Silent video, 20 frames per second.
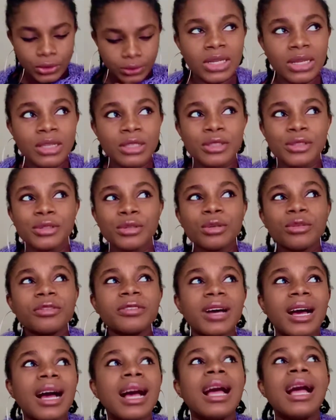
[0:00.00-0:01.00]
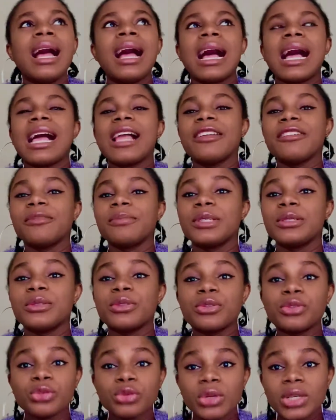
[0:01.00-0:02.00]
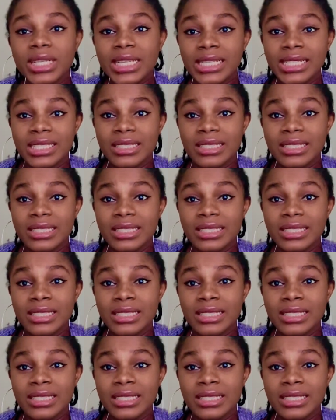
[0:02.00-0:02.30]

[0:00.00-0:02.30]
So far, I've been struggling.